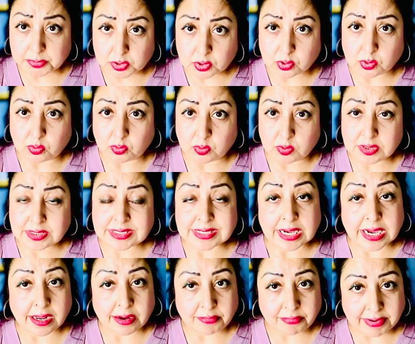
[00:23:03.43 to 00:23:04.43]
tools
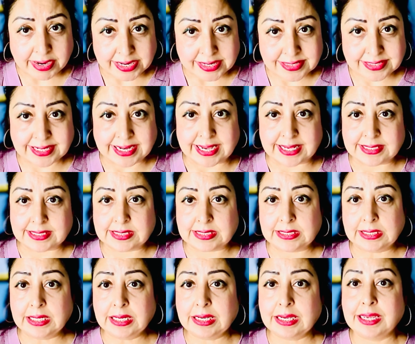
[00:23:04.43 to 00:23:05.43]
are
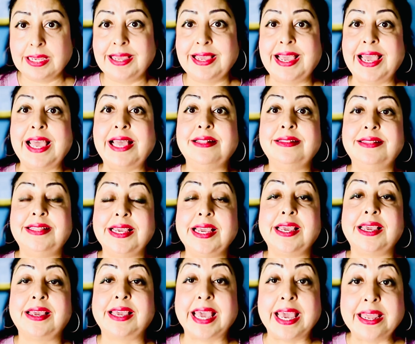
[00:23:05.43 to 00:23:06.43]
fantastic and they
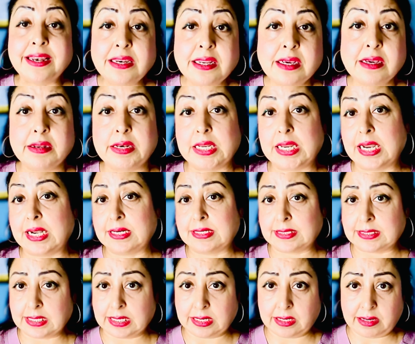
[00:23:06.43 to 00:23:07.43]
can create
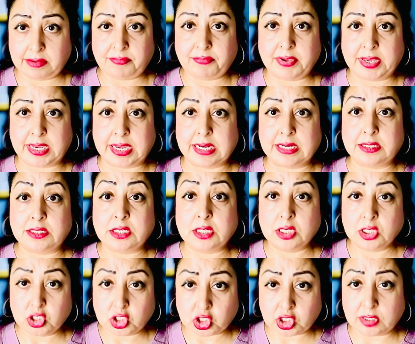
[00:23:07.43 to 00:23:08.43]
significant
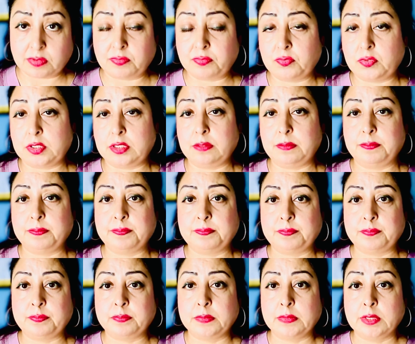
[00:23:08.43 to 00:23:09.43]
shift.
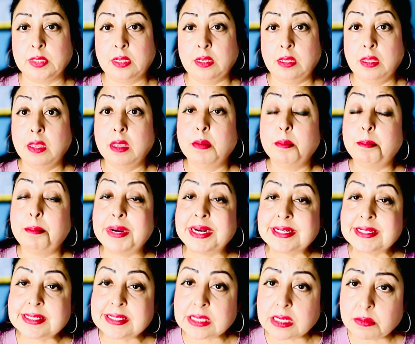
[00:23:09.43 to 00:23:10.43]
But
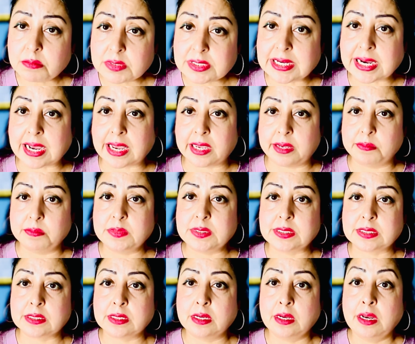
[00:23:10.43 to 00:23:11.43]

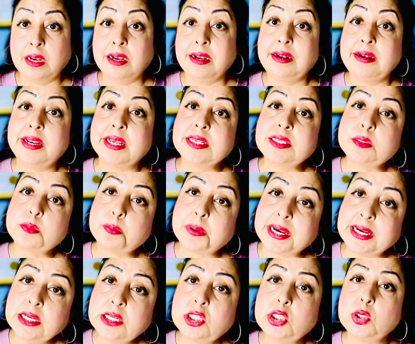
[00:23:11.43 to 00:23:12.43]
sometimes,
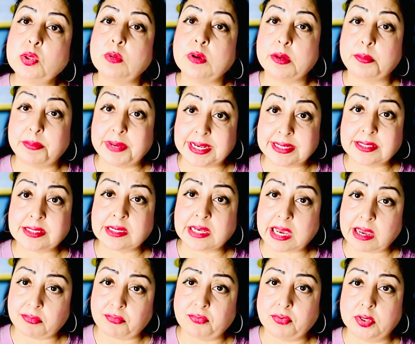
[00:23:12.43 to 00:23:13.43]
despite your best
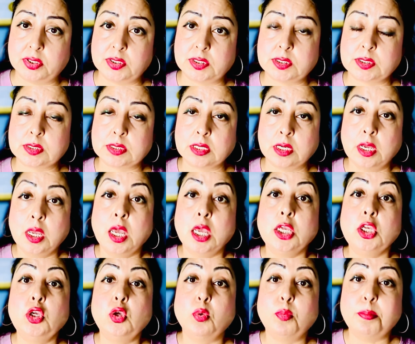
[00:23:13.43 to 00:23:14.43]
efforts,
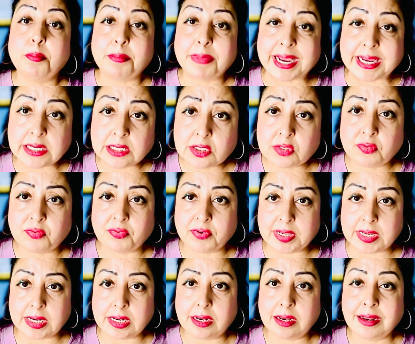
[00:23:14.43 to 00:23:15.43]
you might
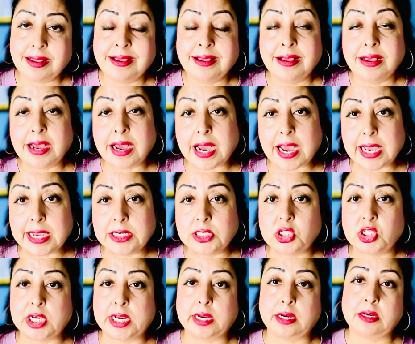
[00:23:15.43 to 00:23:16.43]
feel
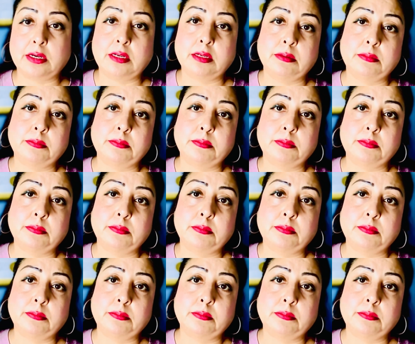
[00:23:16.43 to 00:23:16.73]
hijacked.